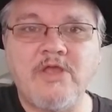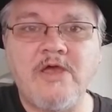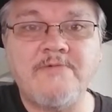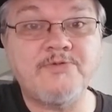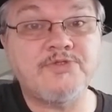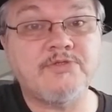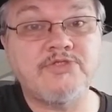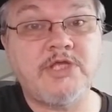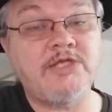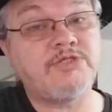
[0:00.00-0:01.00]
Offer
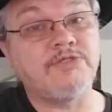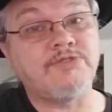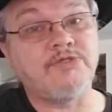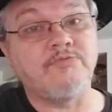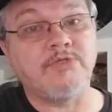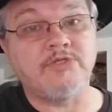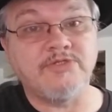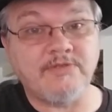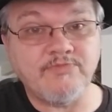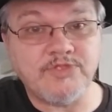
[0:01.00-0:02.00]
suggestions to me,
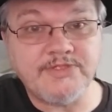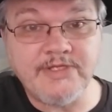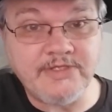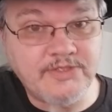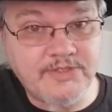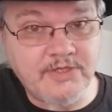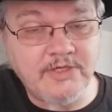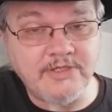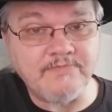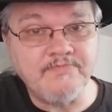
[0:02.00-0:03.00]
because I'm just getting
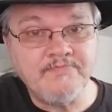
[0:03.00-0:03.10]
started.